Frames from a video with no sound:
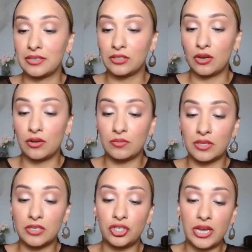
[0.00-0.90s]
So
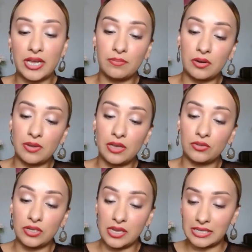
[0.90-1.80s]
this shade I'm gonna be
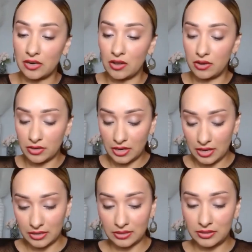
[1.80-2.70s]
using is Long
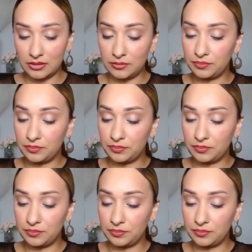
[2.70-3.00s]
Kiss.